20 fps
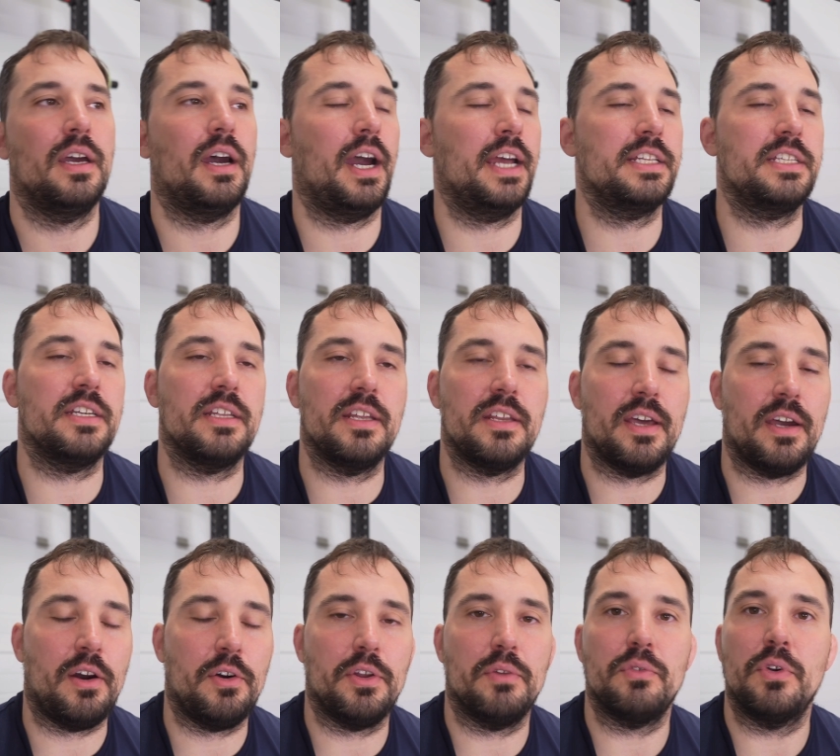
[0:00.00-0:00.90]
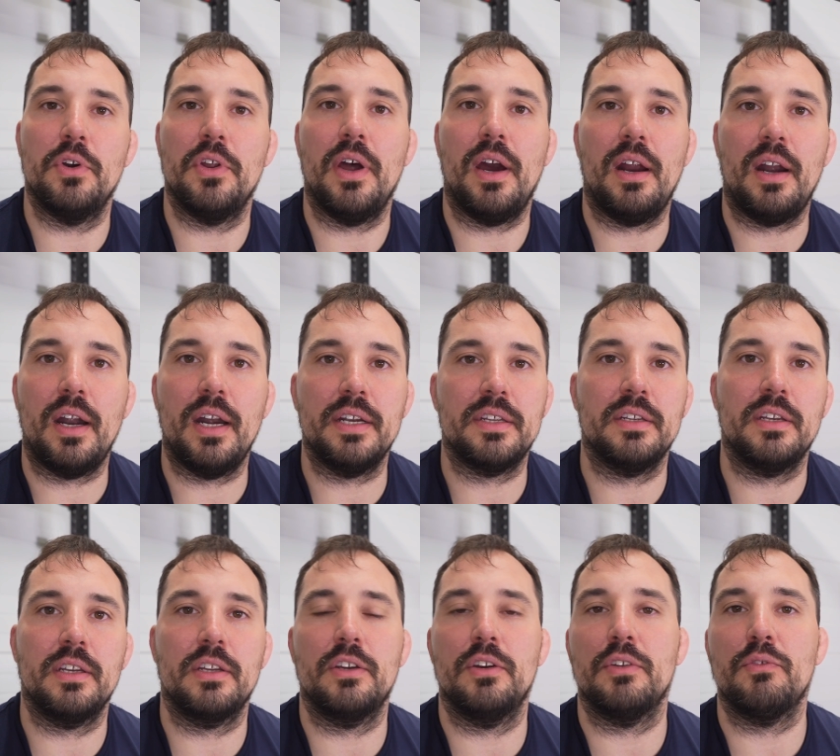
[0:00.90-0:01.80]
I did it out of good heart
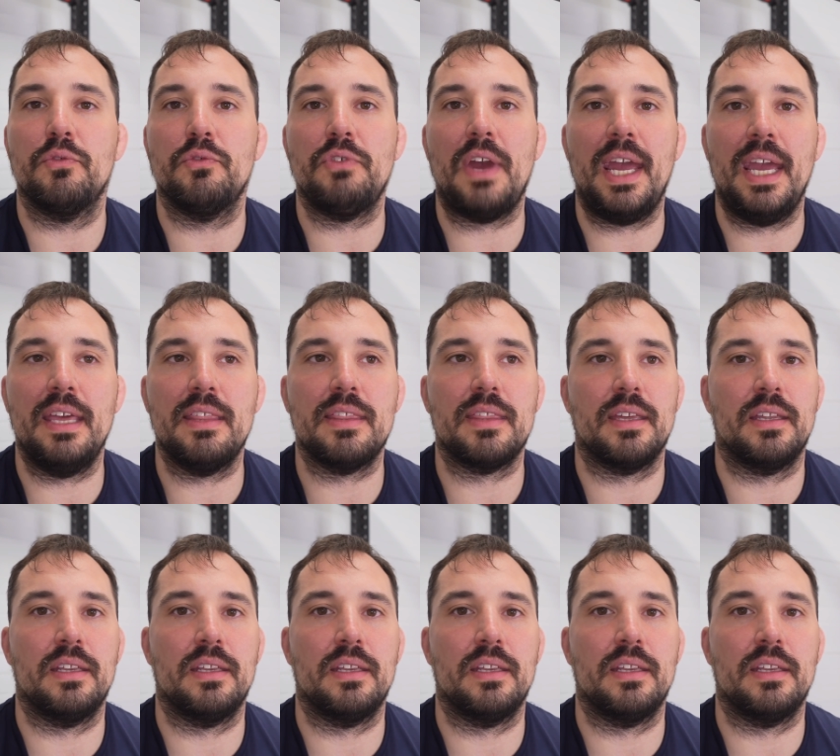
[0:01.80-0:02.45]
and in good faith,